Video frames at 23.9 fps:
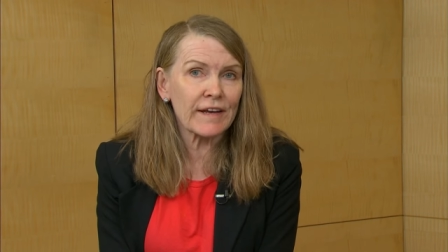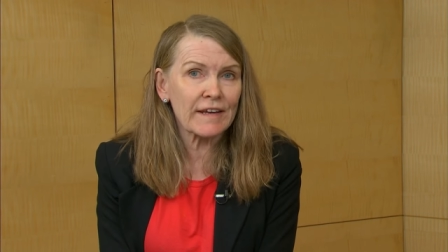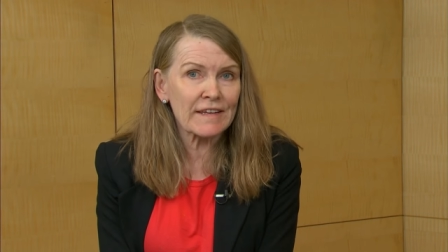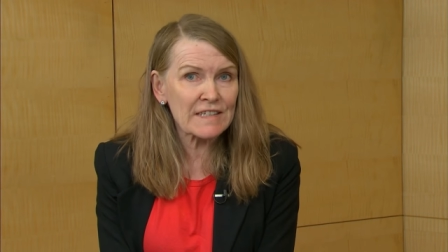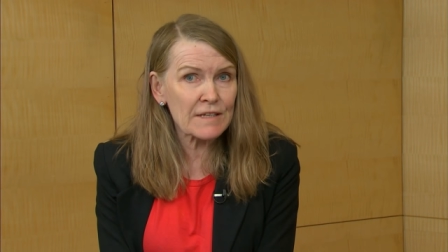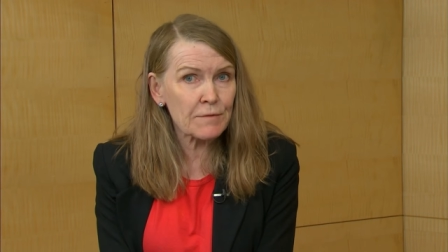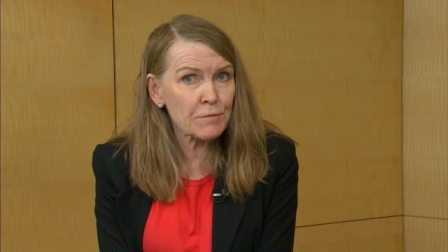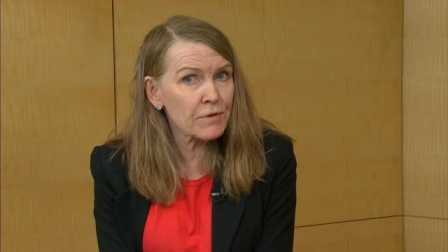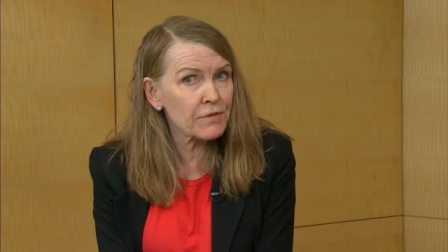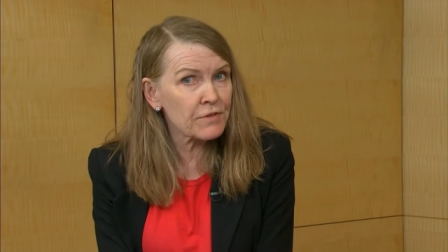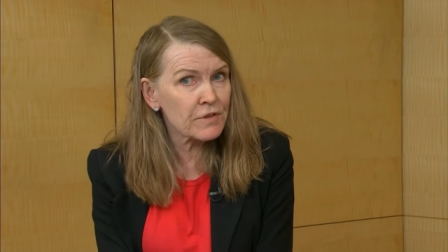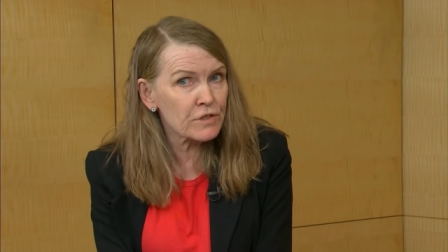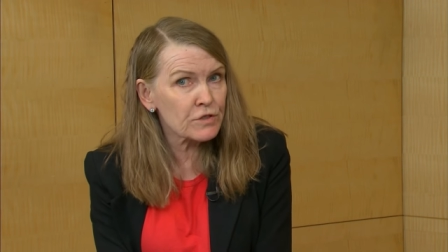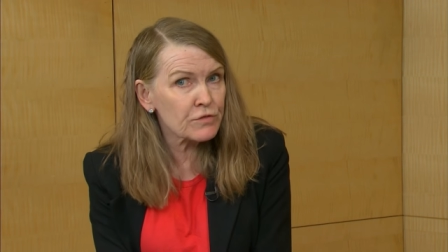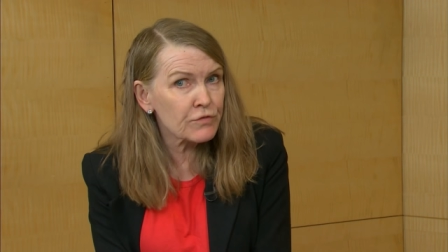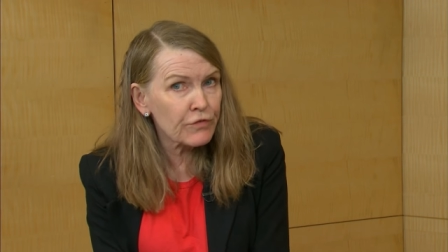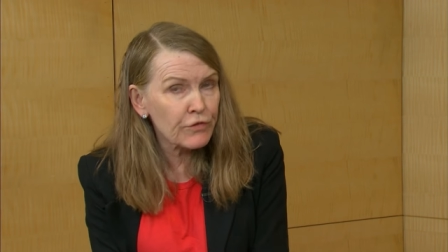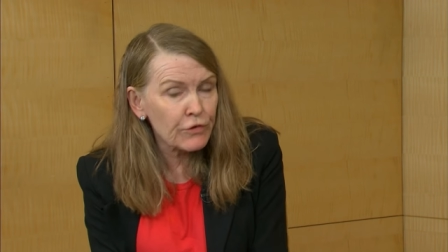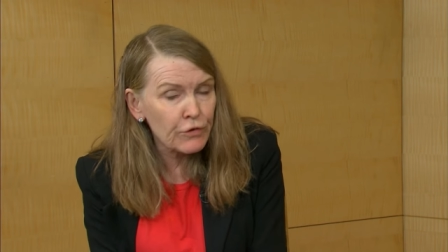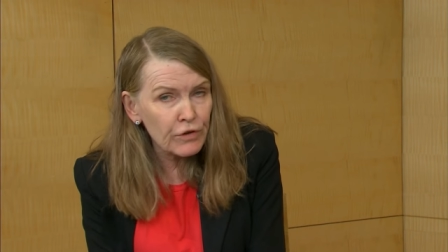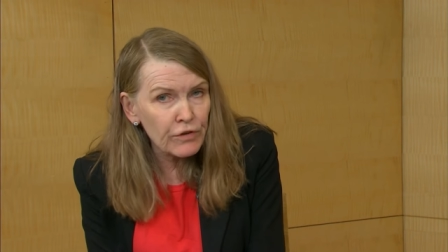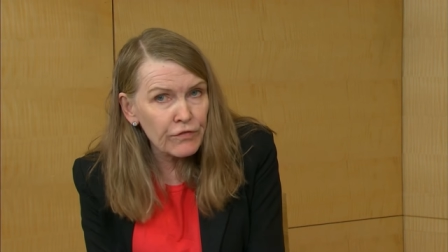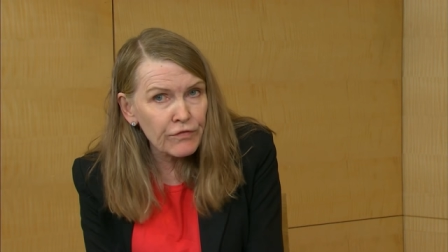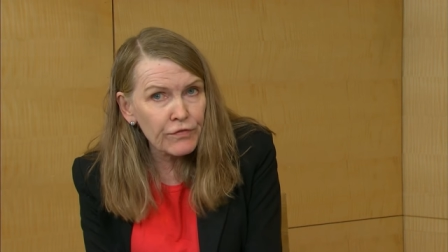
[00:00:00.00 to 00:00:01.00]
except in these
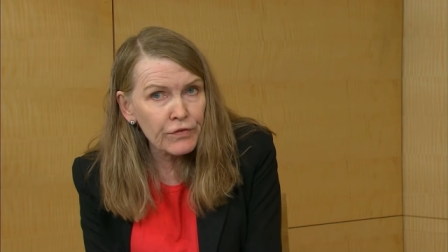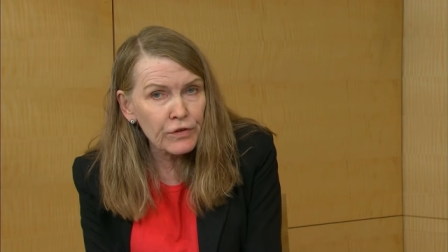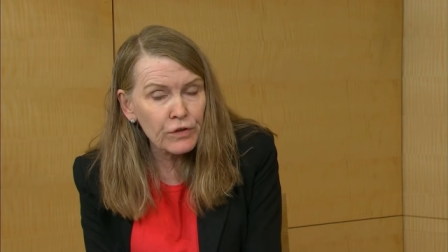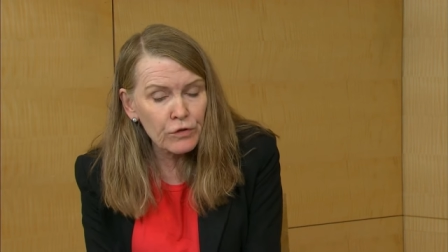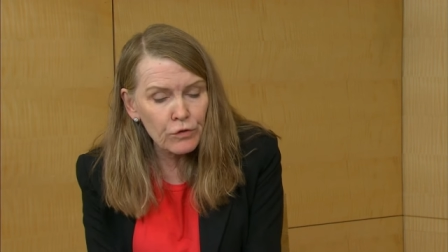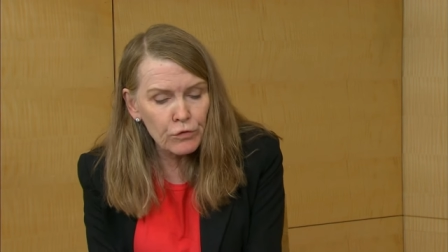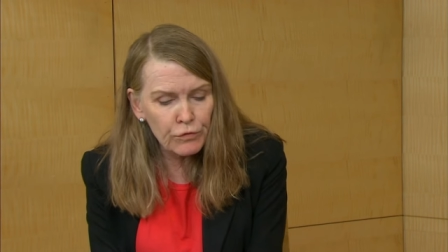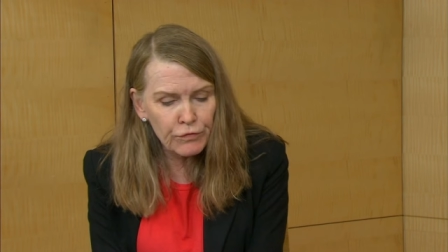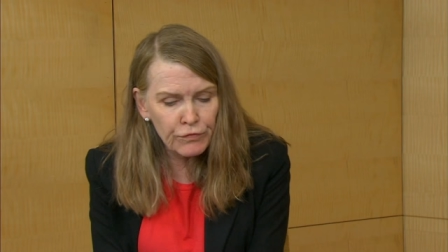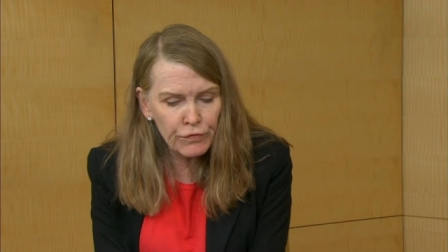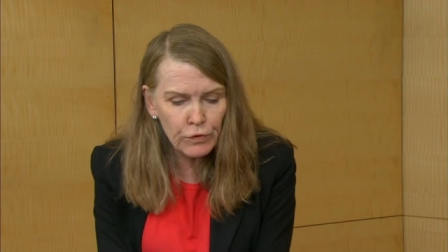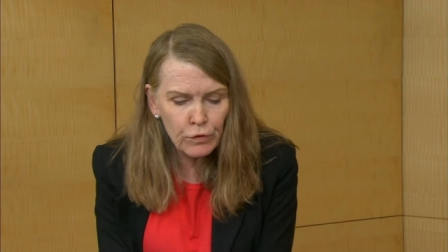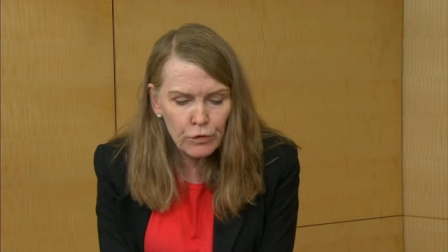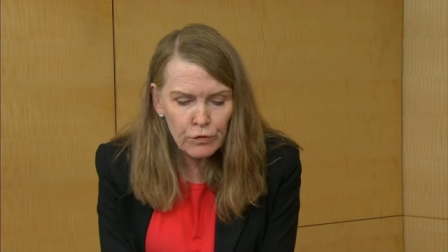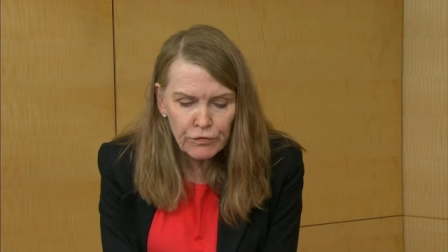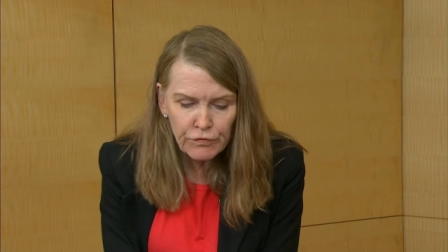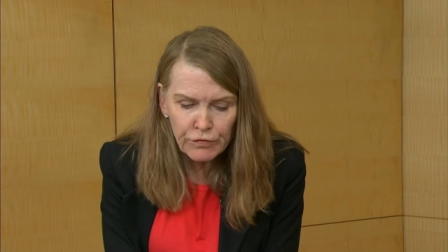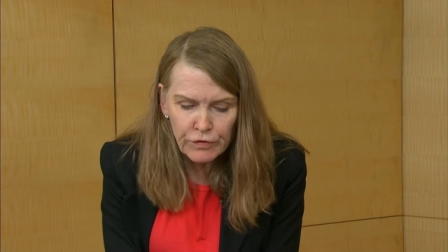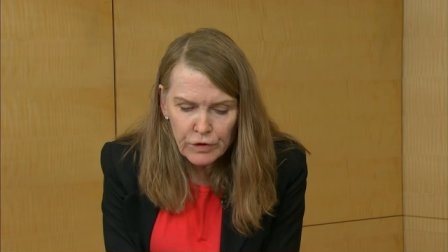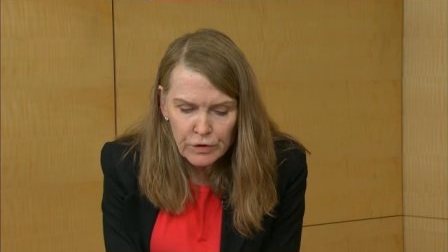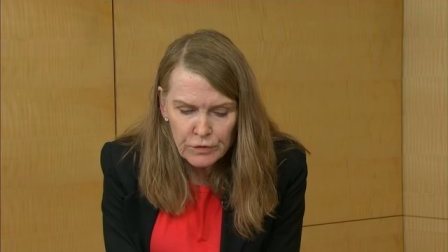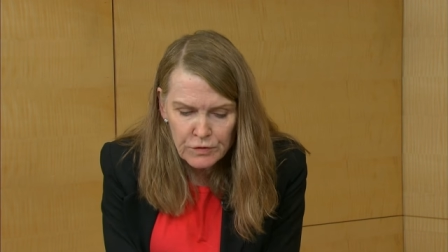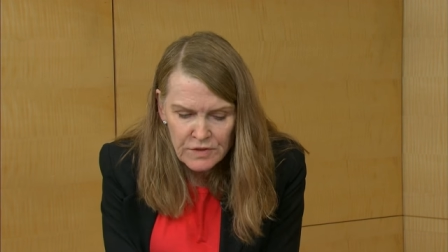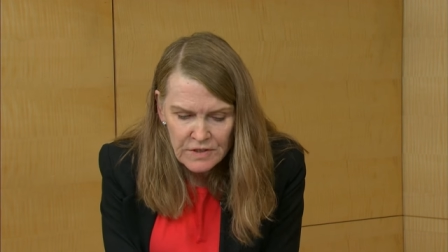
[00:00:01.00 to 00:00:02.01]
very few, few,
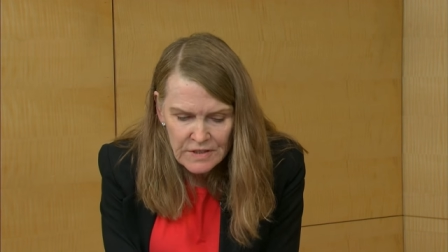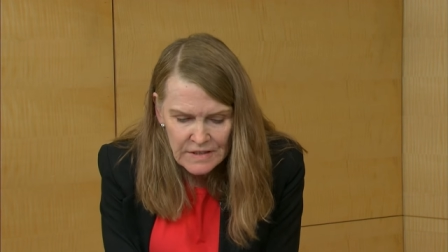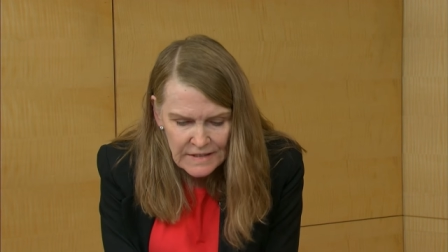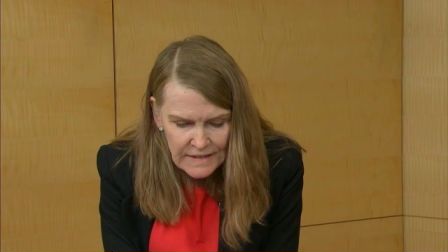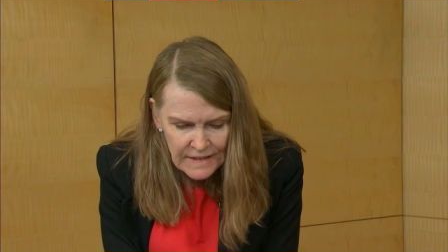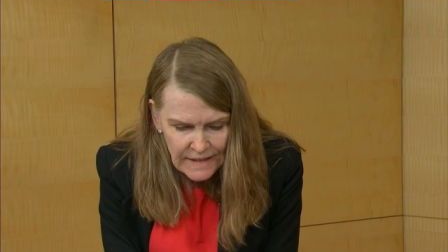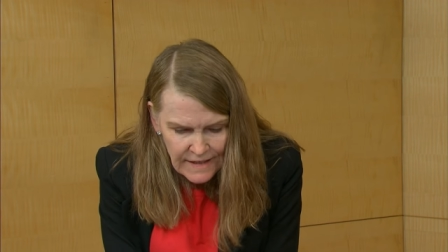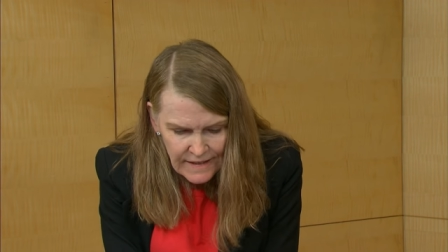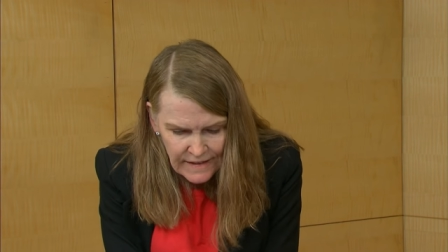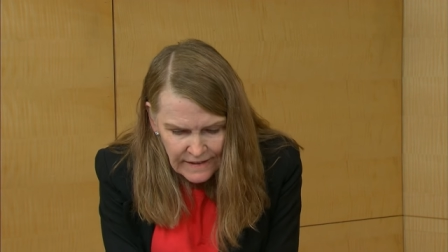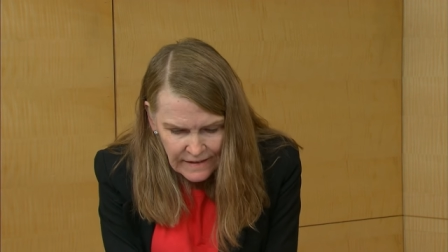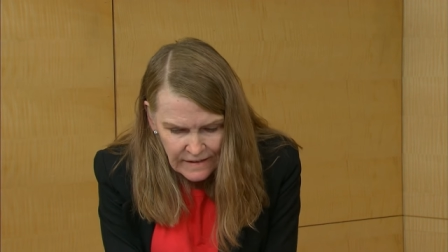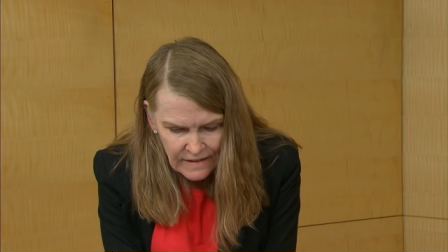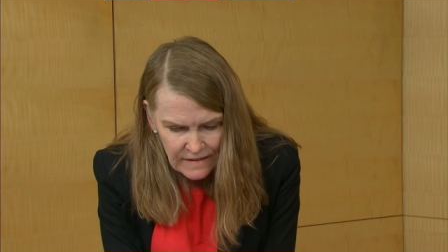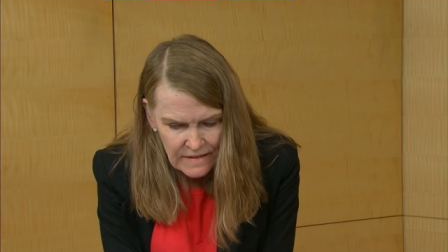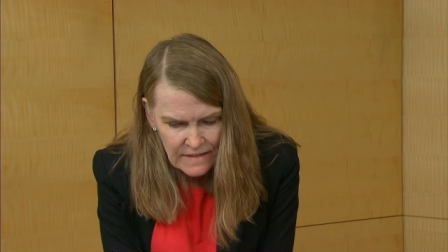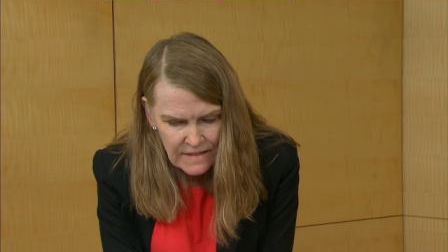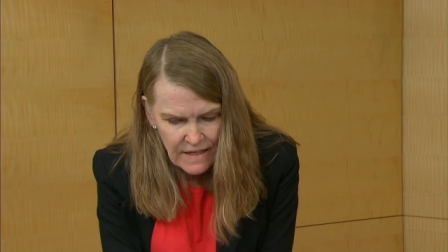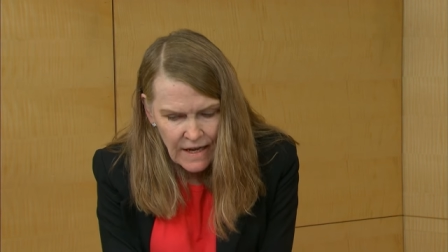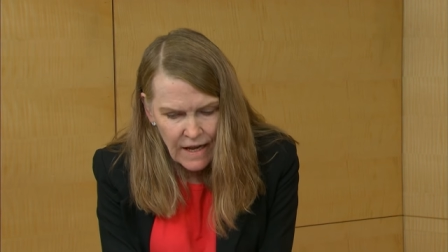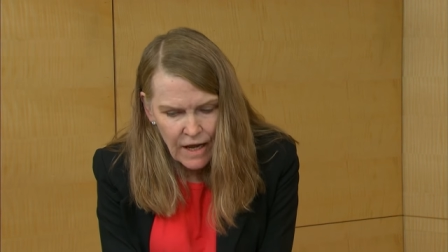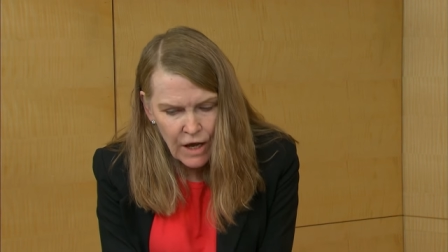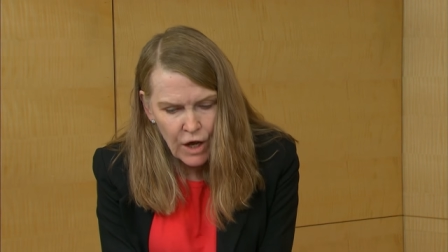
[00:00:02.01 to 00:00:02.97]
few studies,